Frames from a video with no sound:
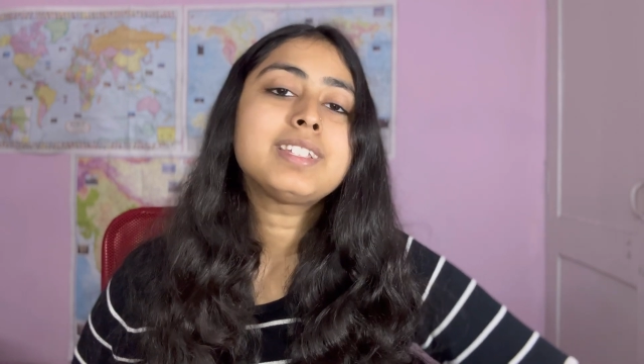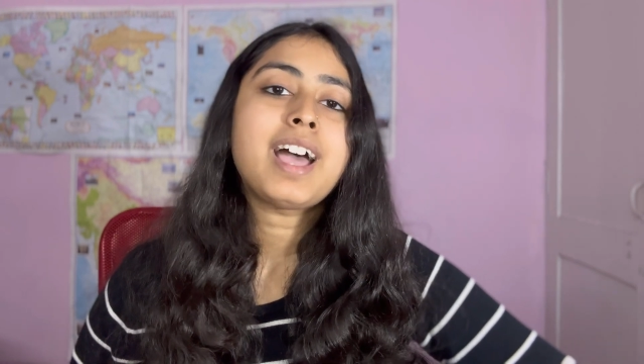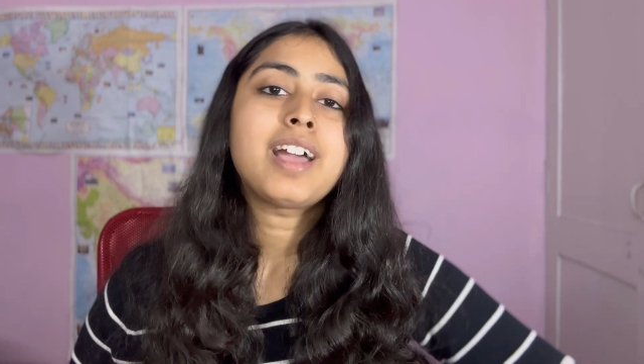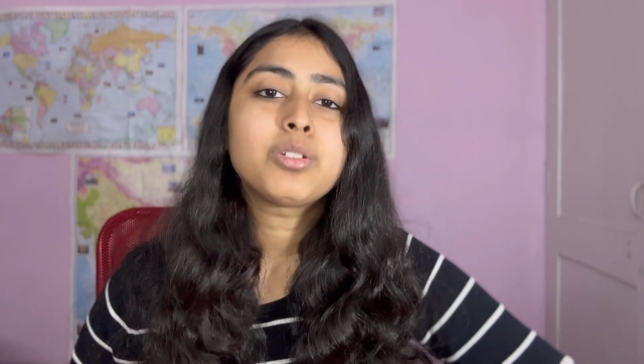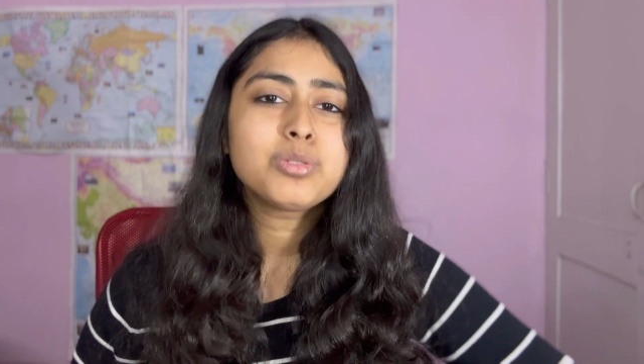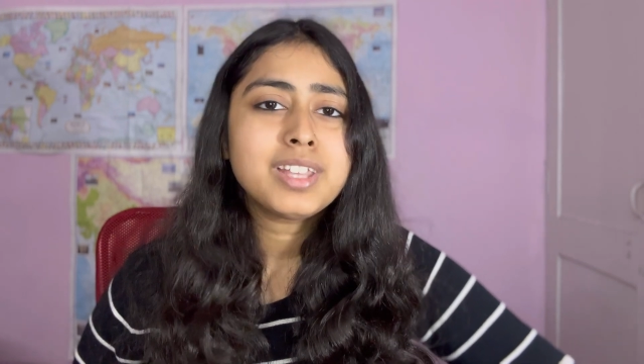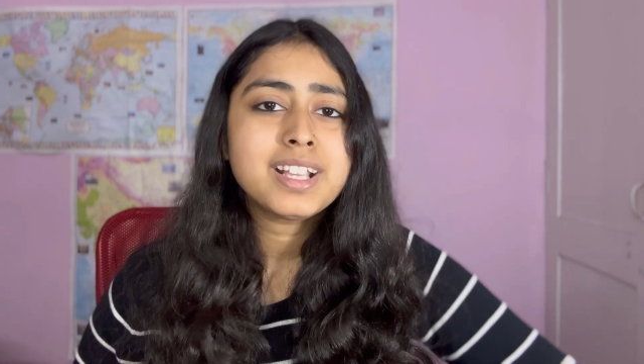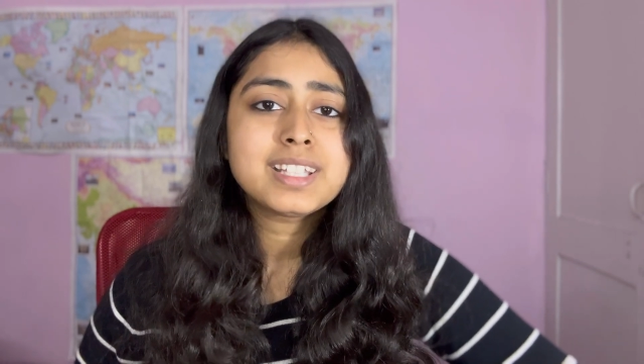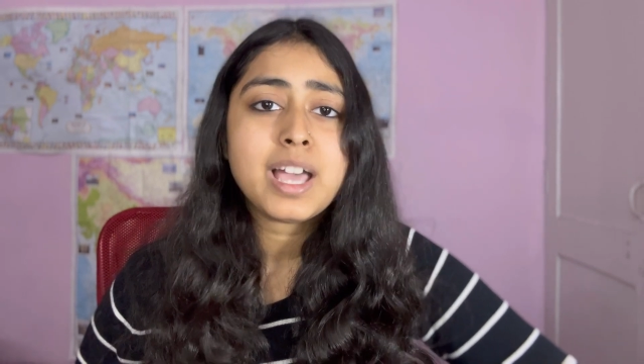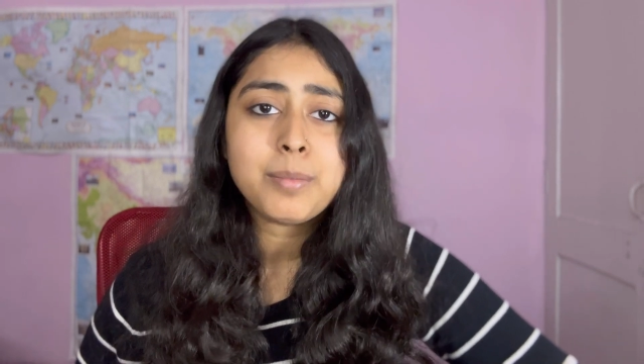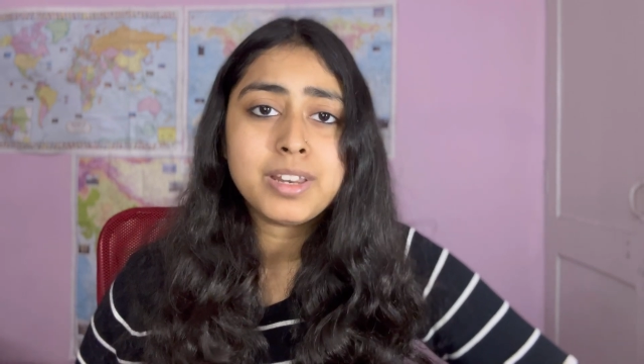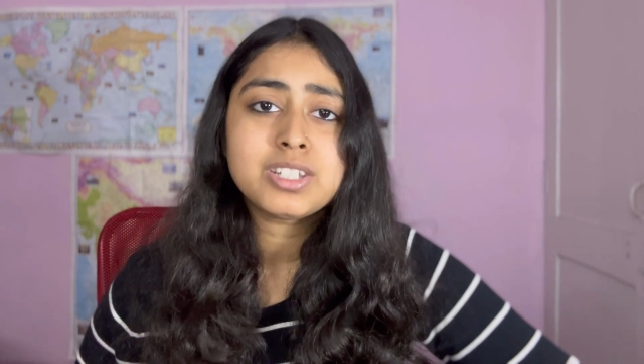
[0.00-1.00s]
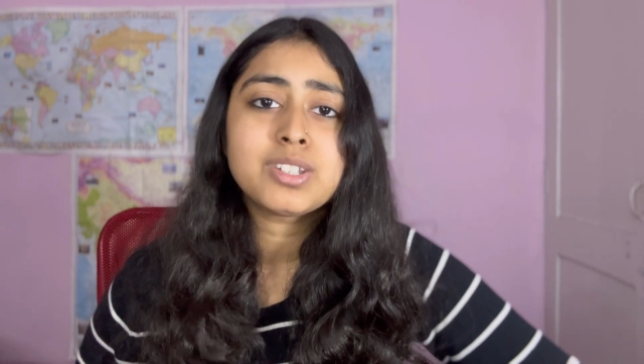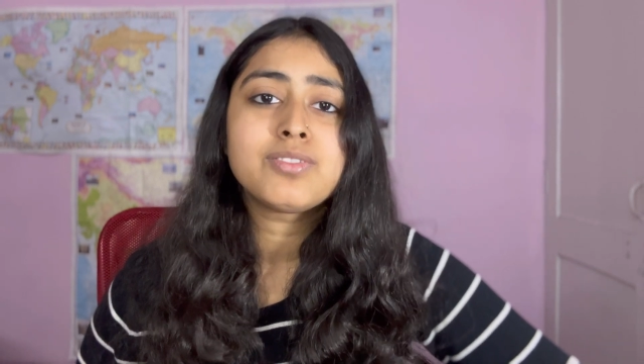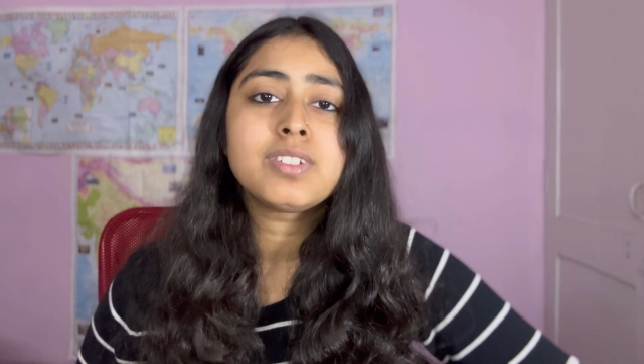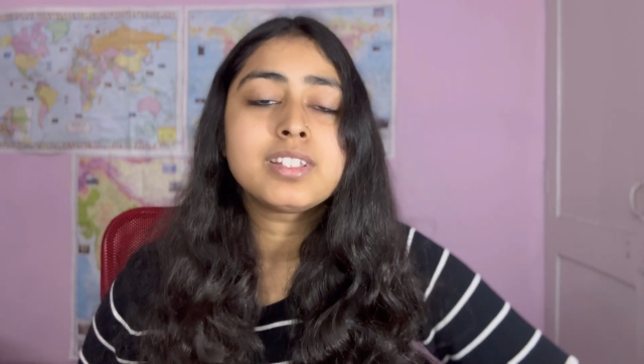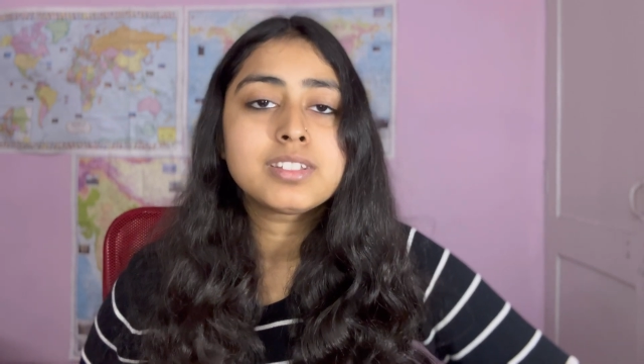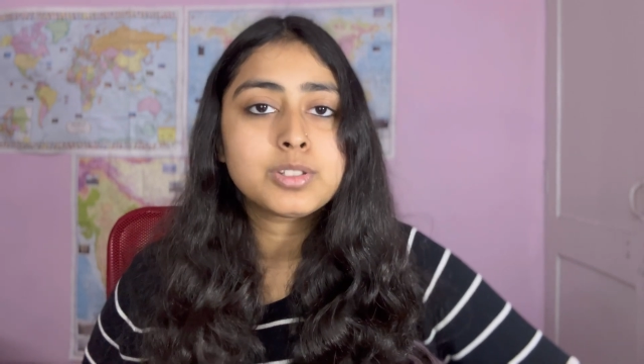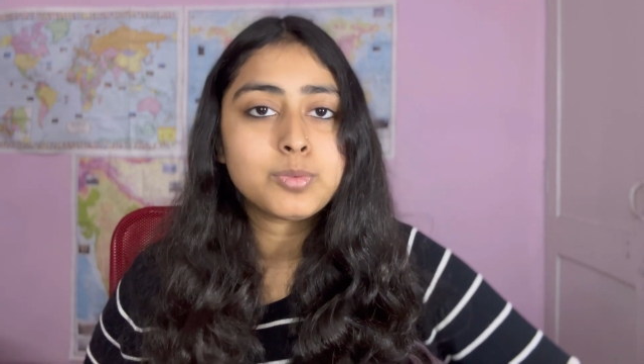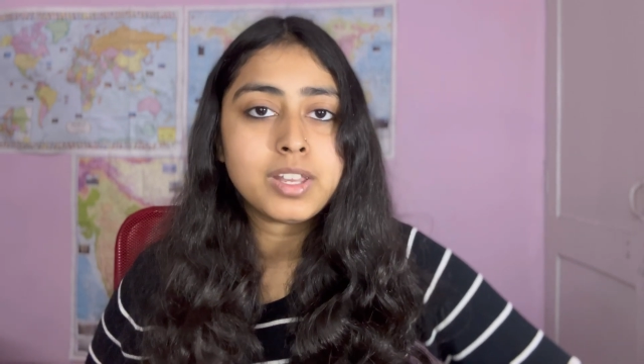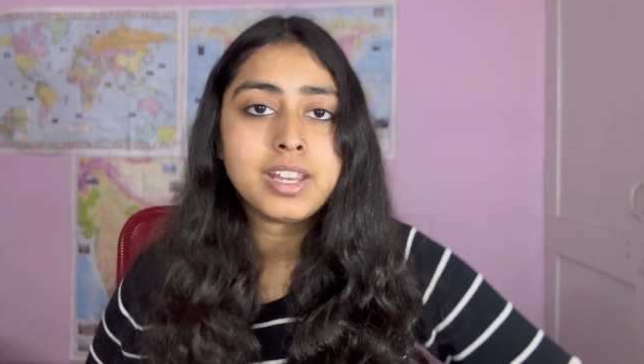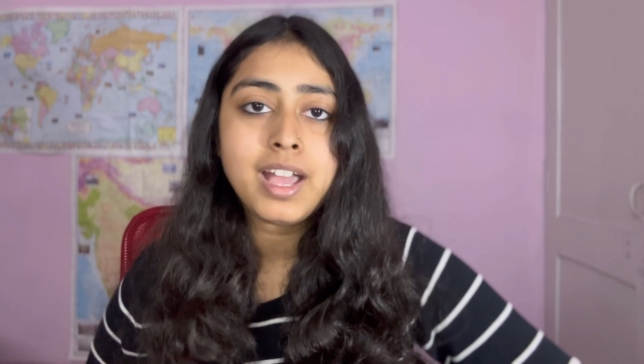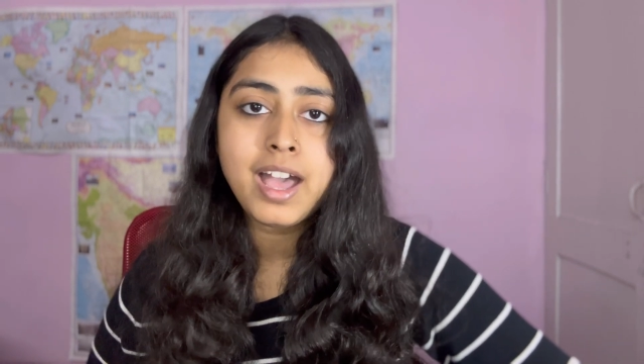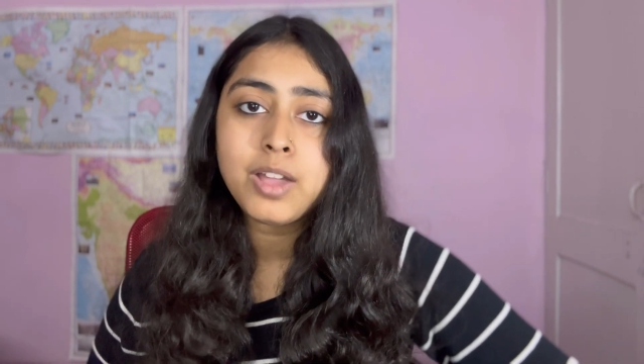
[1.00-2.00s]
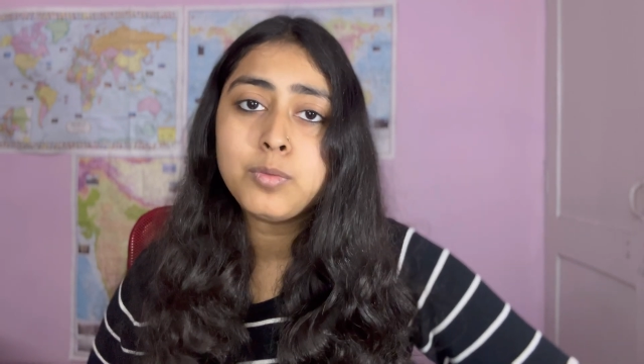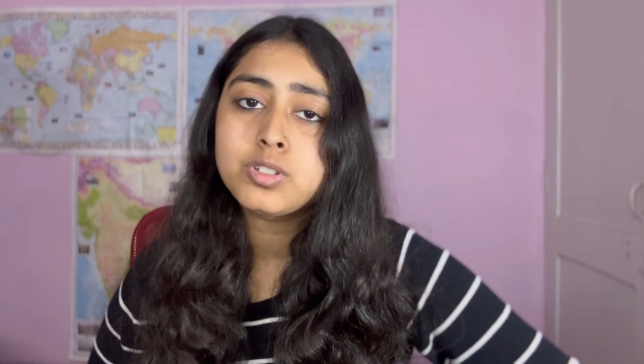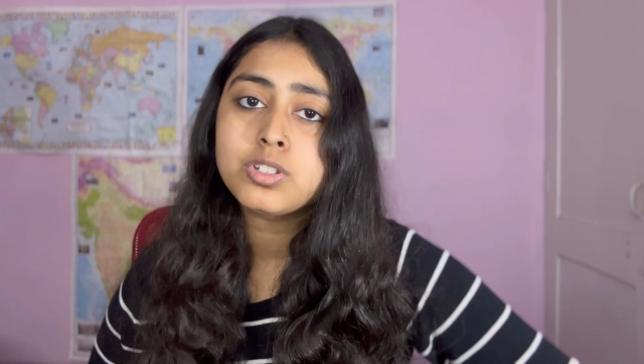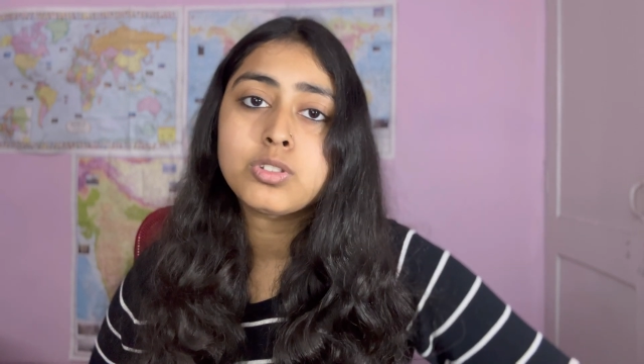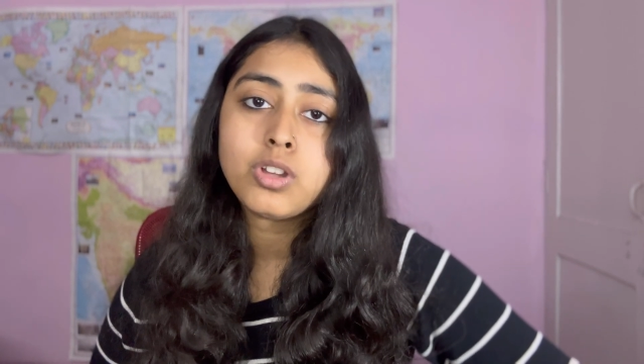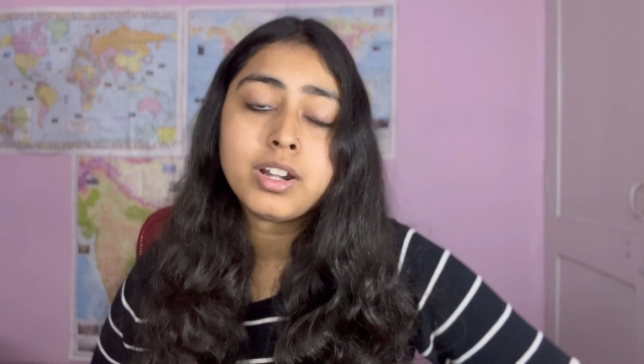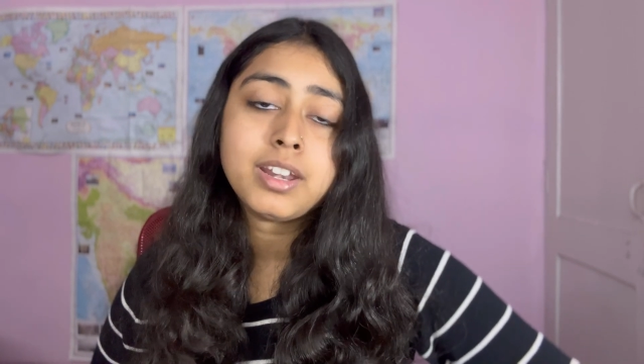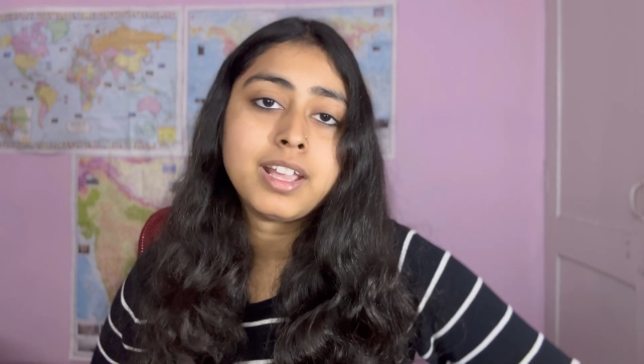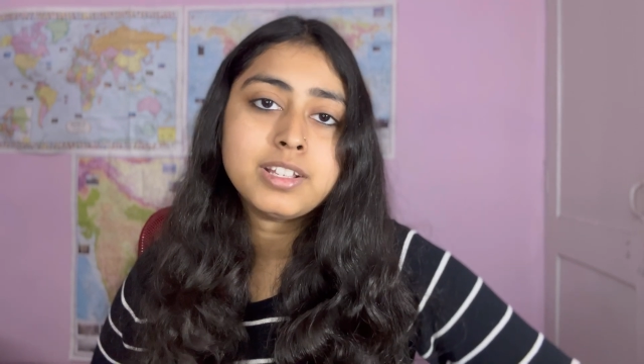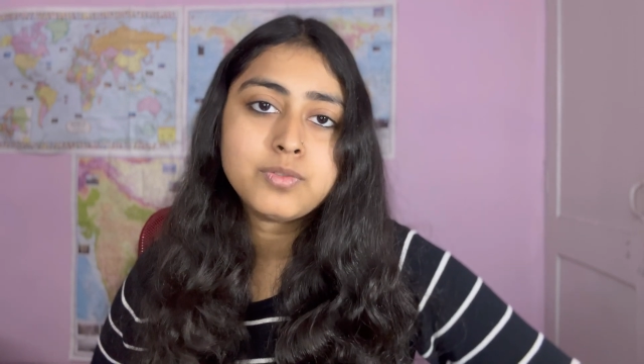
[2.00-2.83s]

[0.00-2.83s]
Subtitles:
I know the examination fees is very high, which is not nice